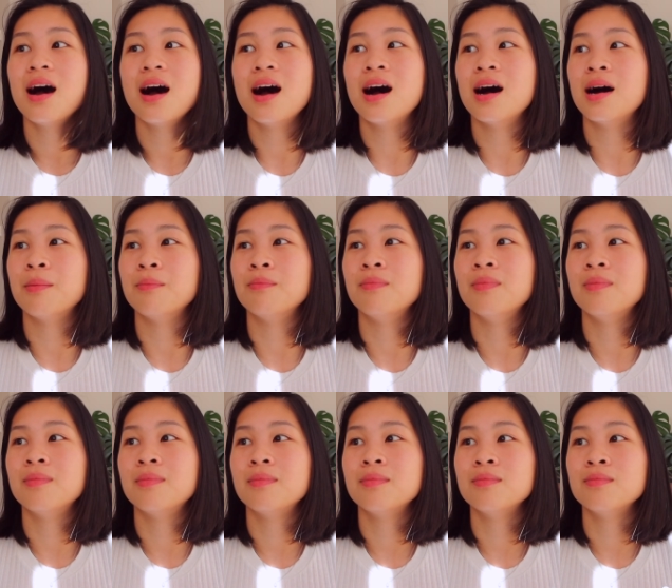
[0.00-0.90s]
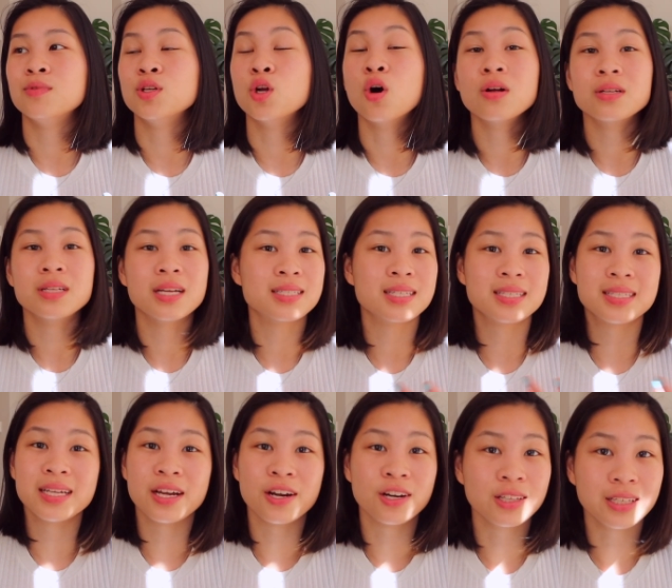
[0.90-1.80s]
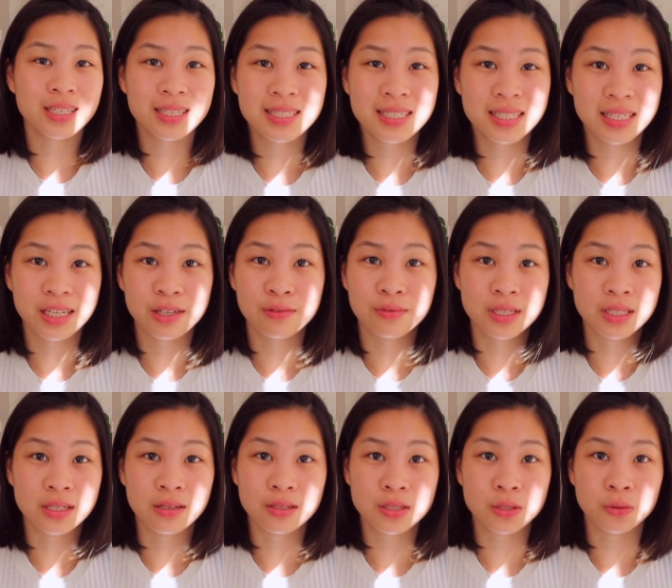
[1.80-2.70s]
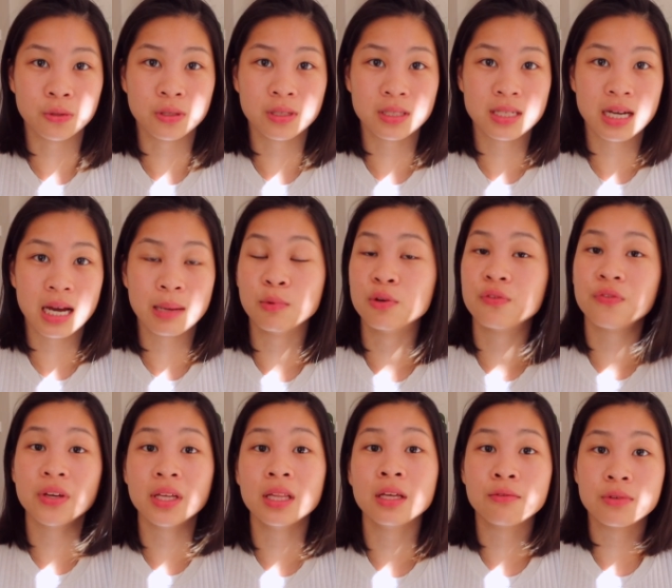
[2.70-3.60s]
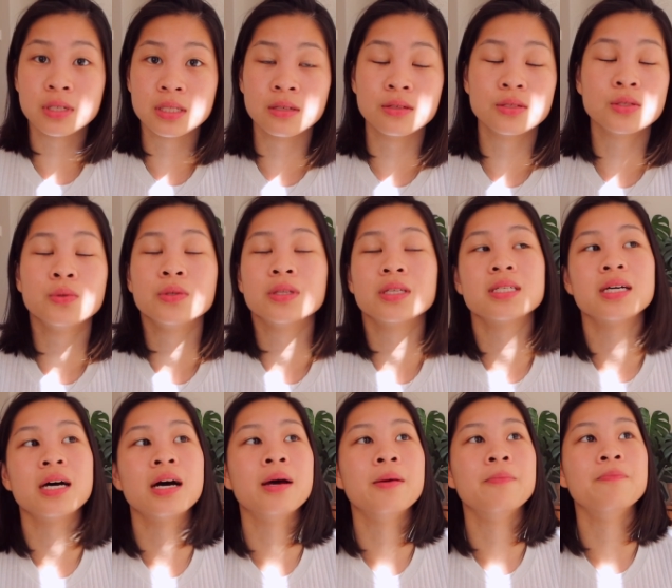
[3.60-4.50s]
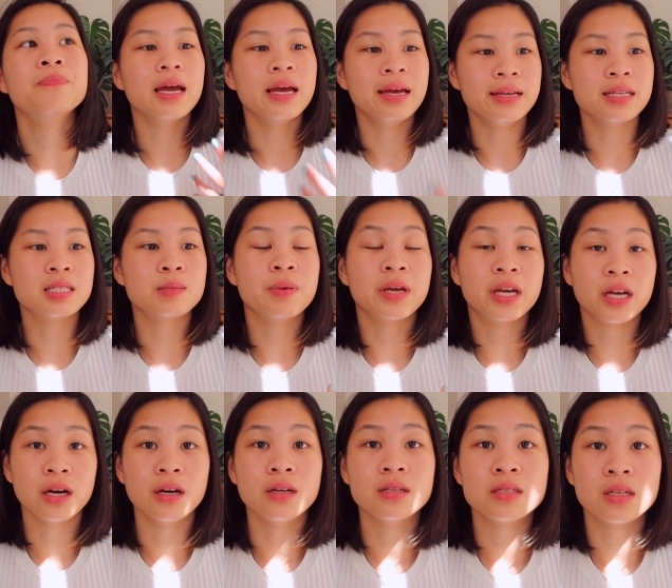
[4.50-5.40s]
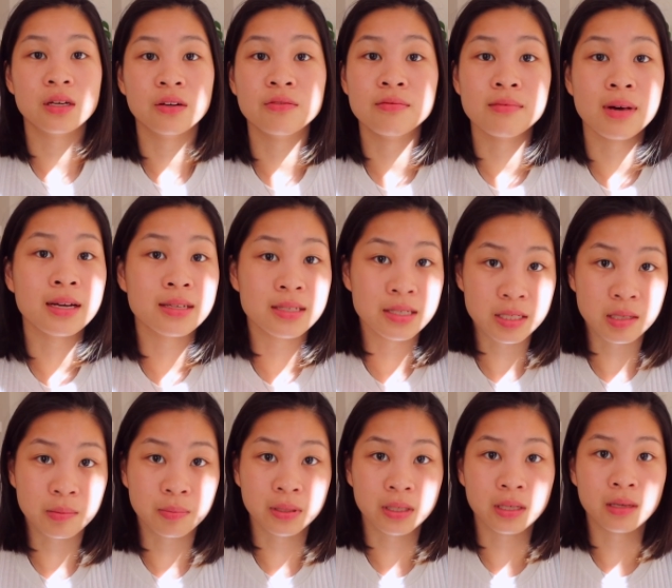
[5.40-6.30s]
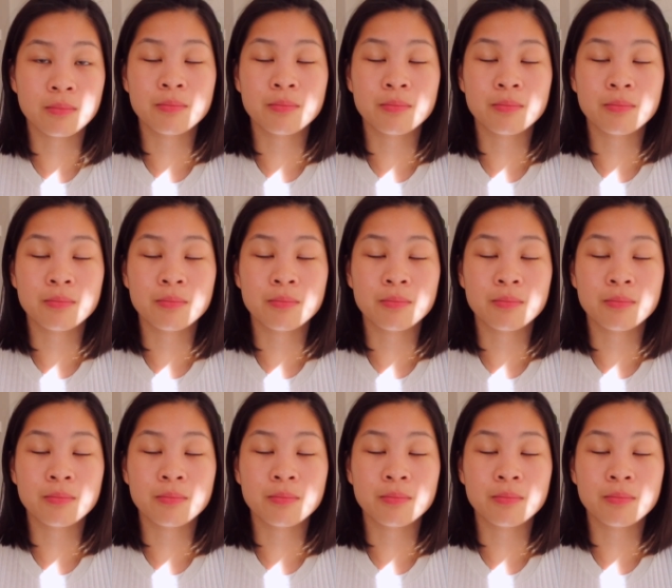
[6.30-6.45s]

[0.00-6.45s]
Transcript: not necessarily seeing results all the time or feeling results all the time, is because of my discipline.